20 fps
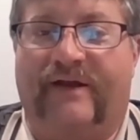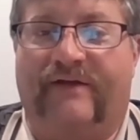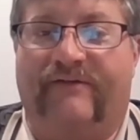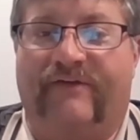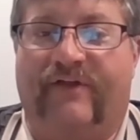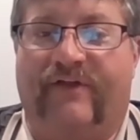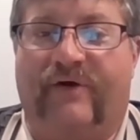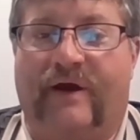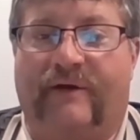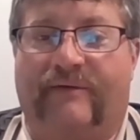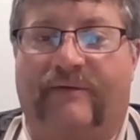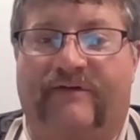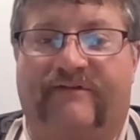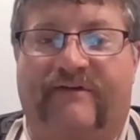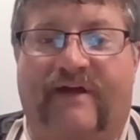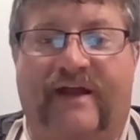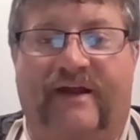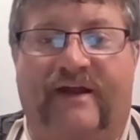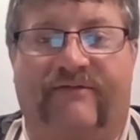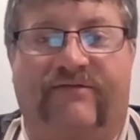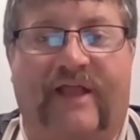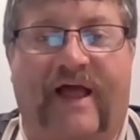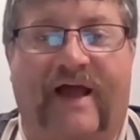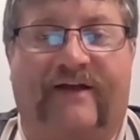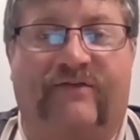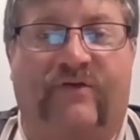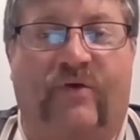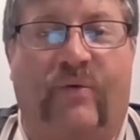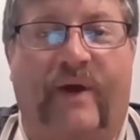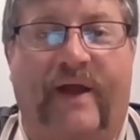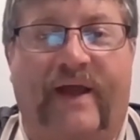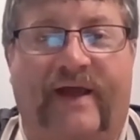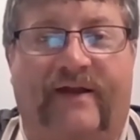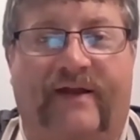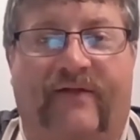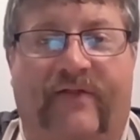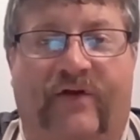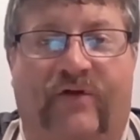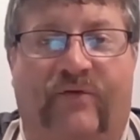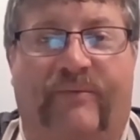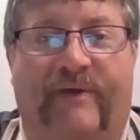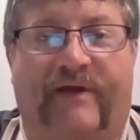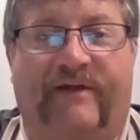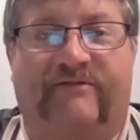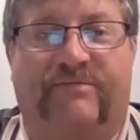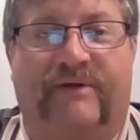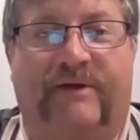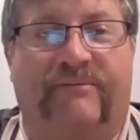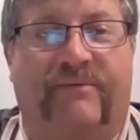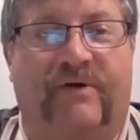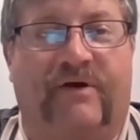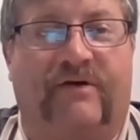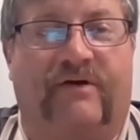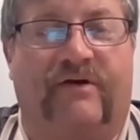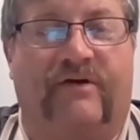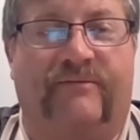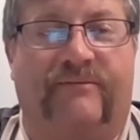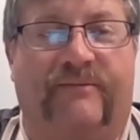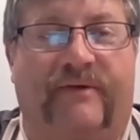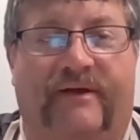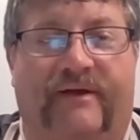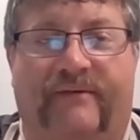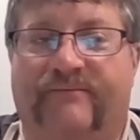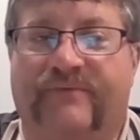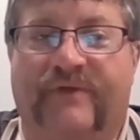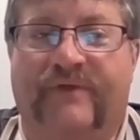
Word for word: even though I was kind of locked away in a little basement bunker, but